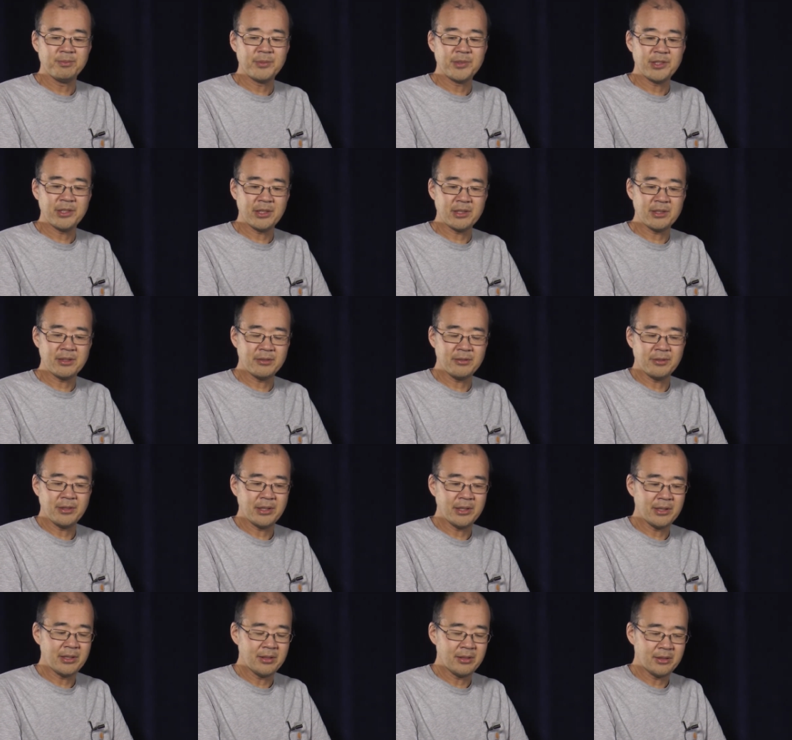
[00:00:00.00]

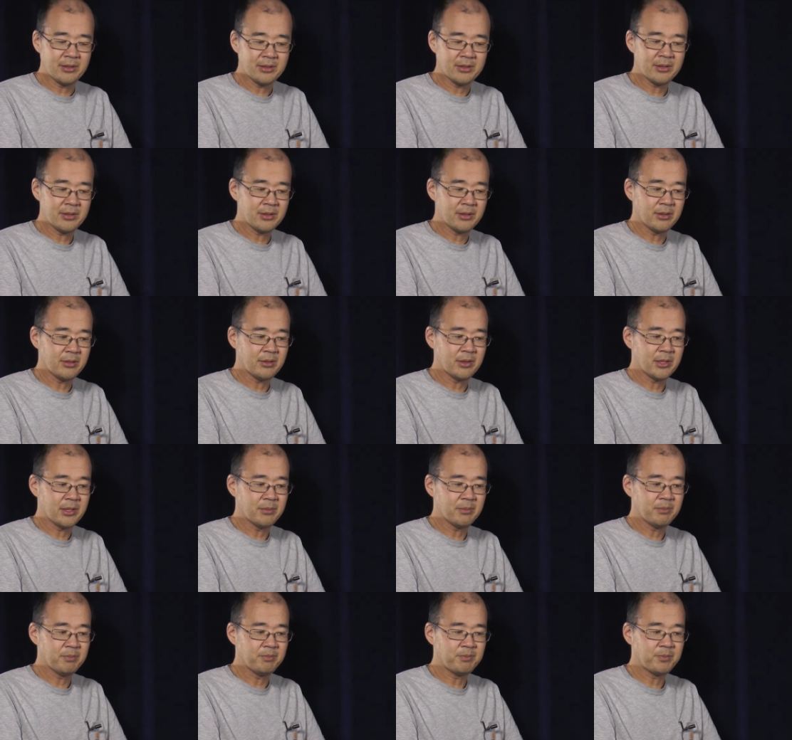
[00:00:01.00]
justified and
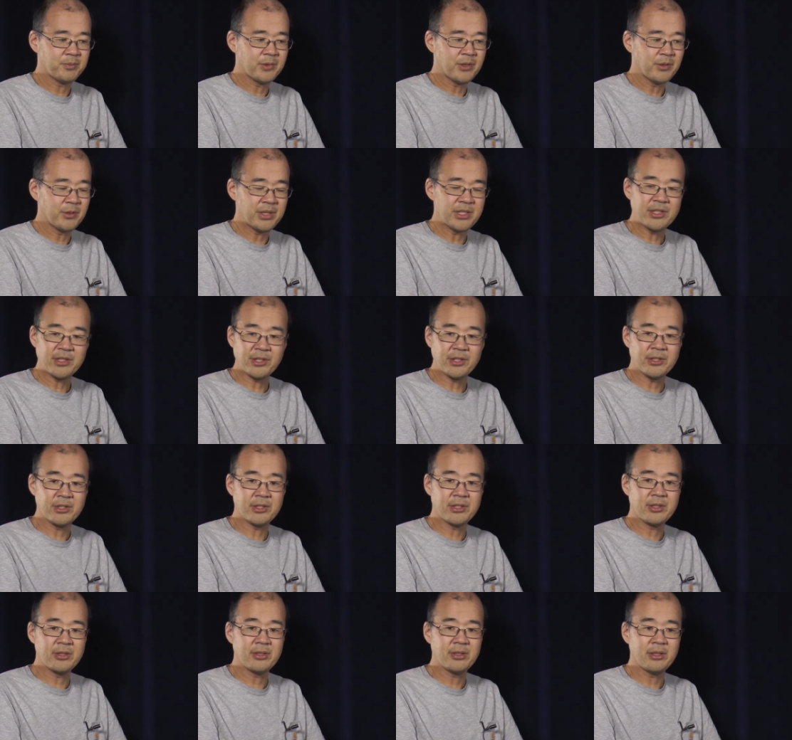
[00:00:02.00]
also
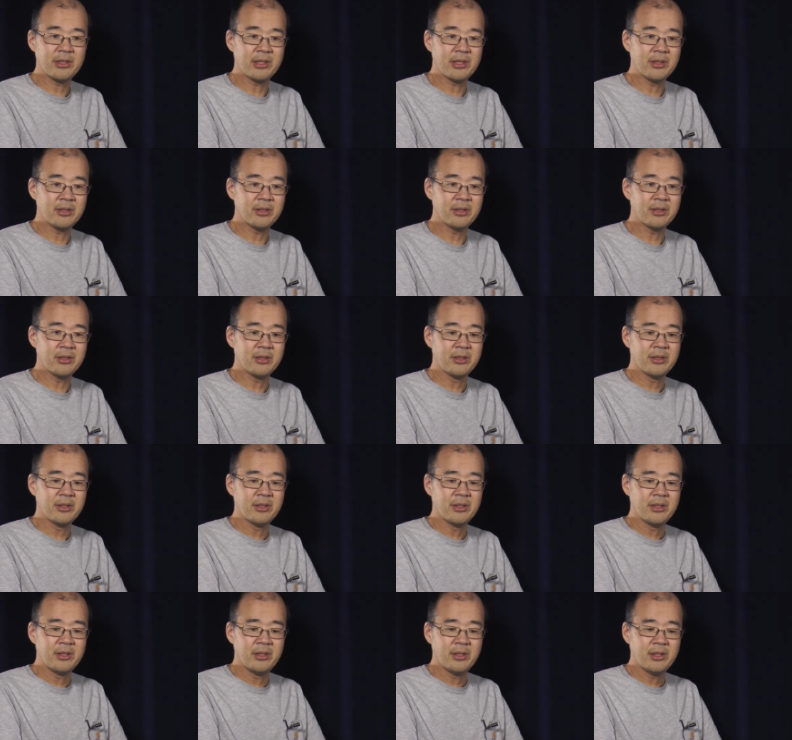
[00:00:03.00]
researched and
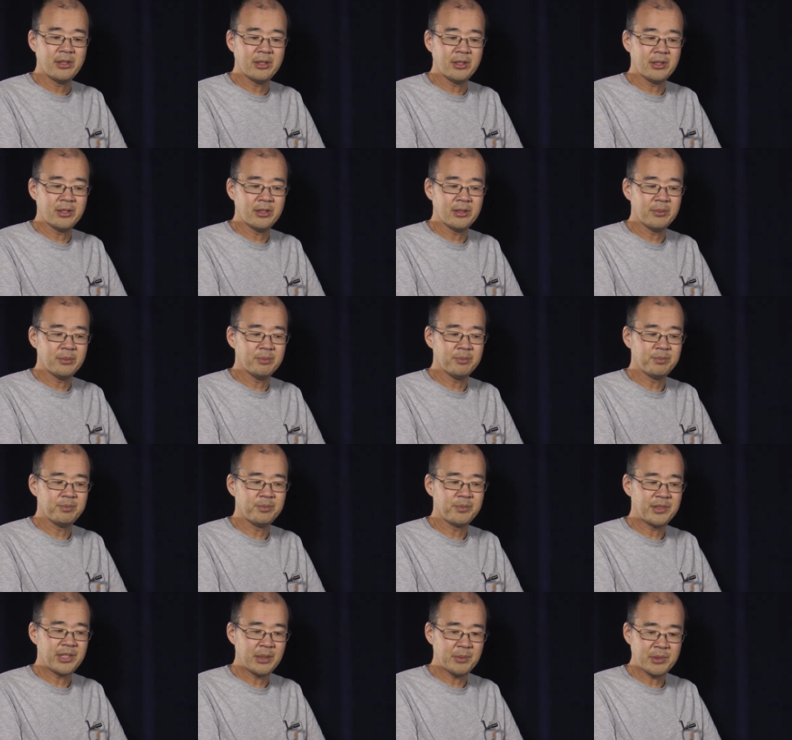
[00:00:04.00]

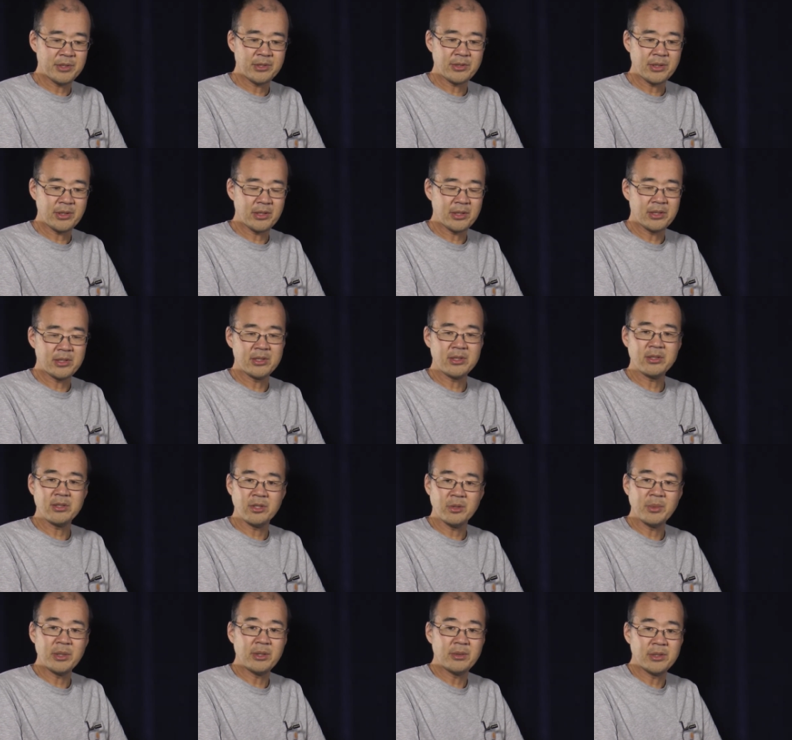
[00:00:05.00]
demonstrated in
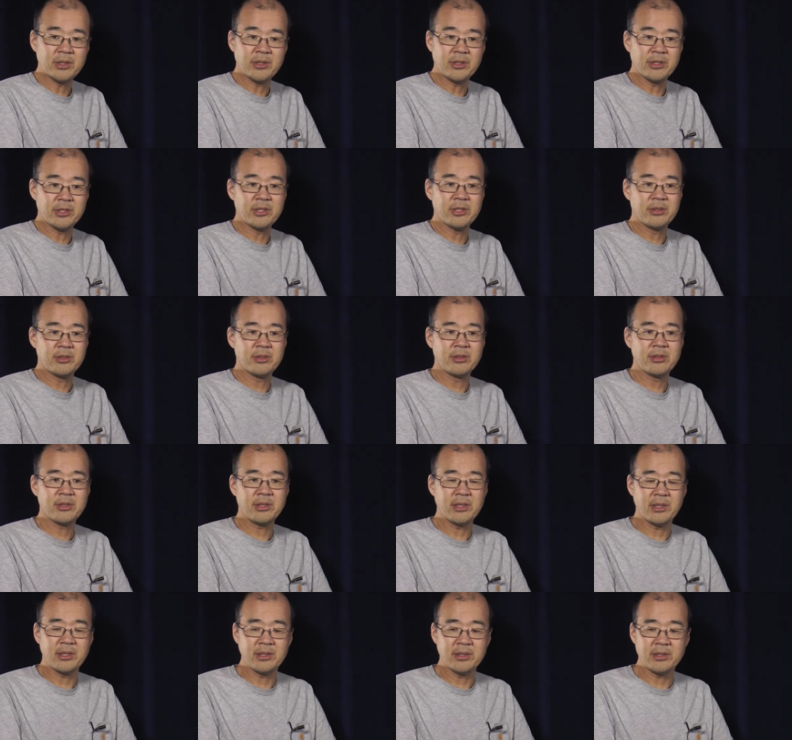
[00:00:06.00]
so many research
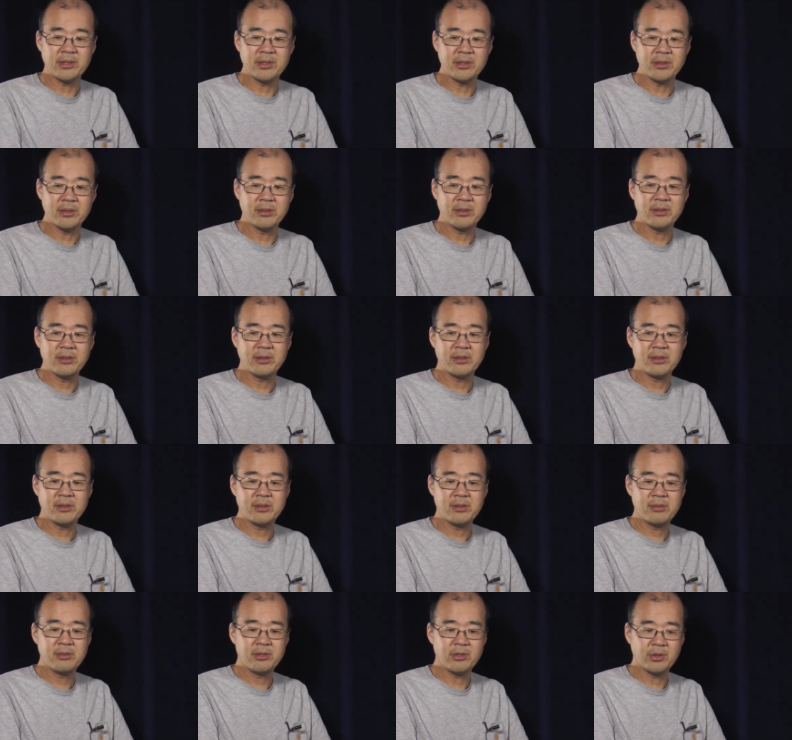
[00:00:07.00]
studies that
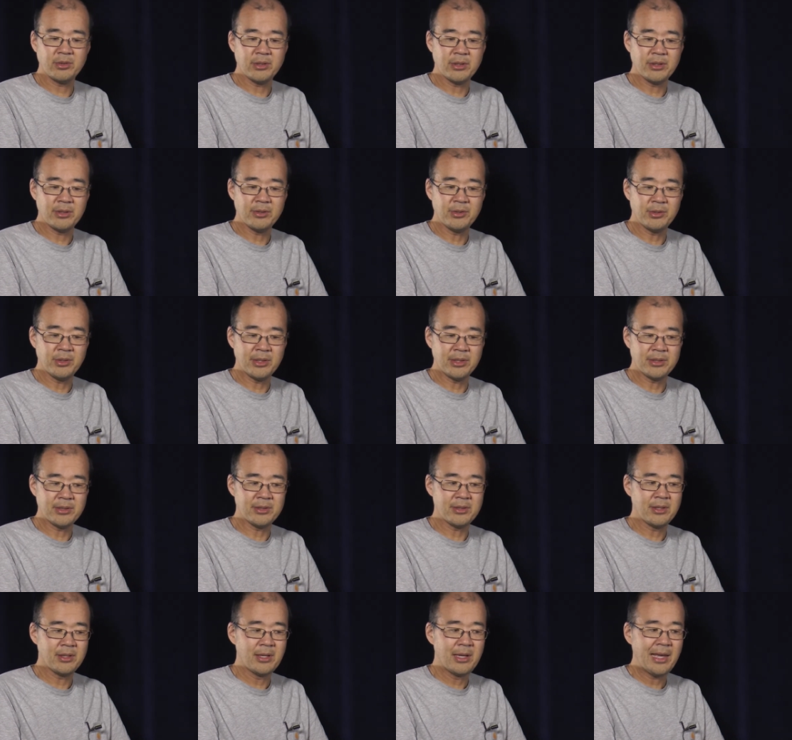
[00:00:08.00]
children who
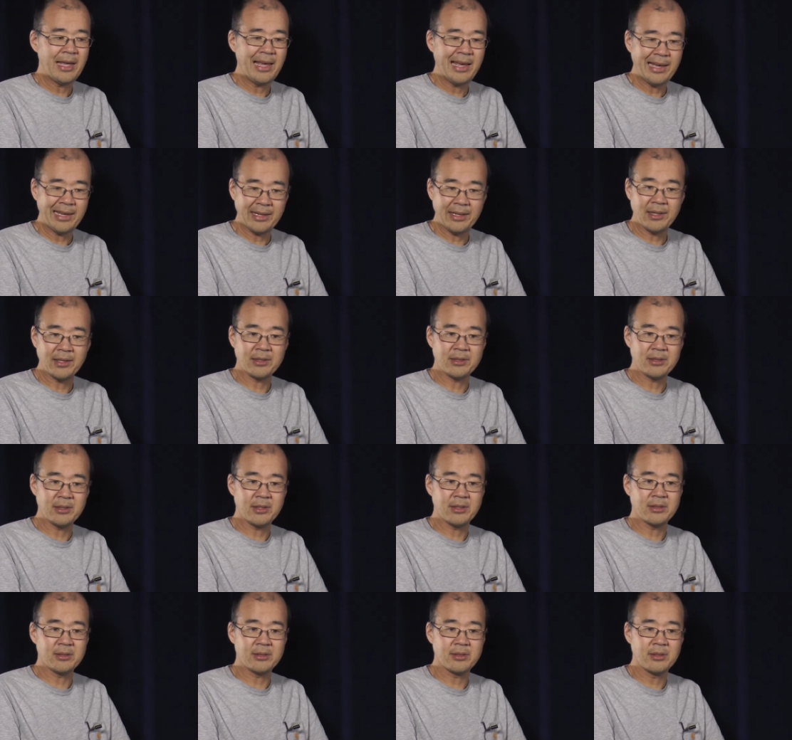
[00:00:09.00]
has had
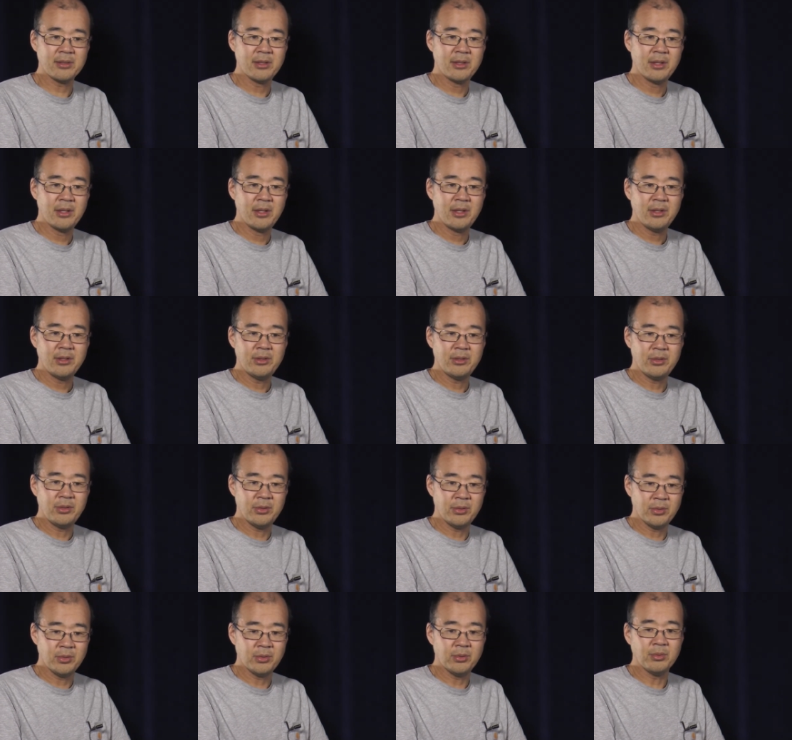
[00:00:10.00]
access
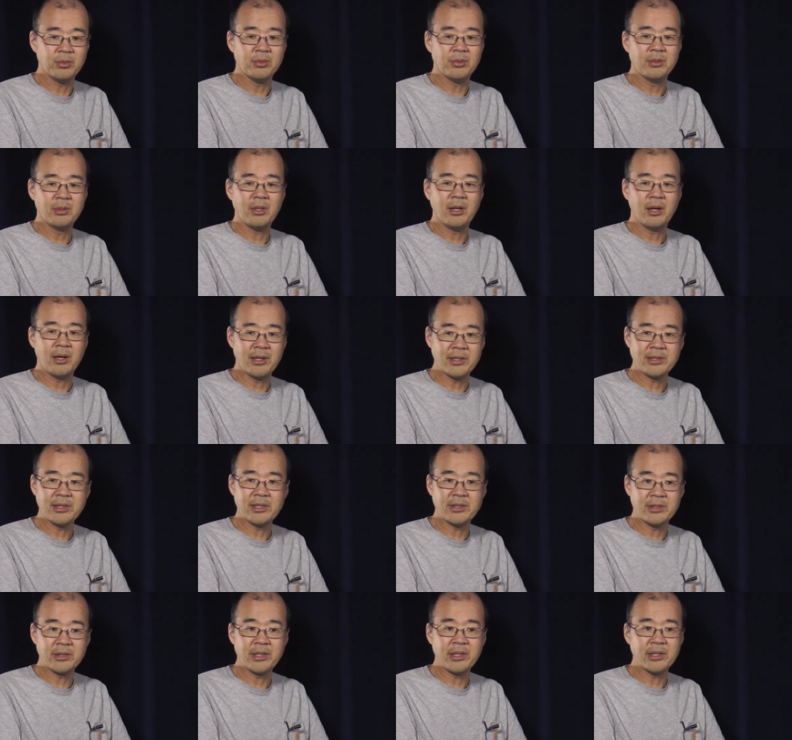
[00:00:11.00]
to arts
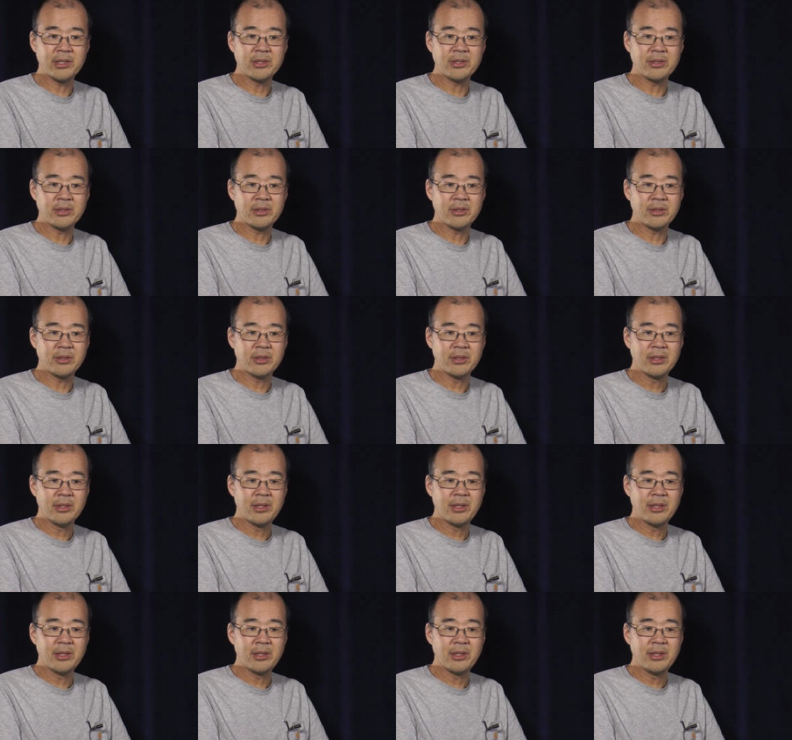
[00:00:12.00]
education,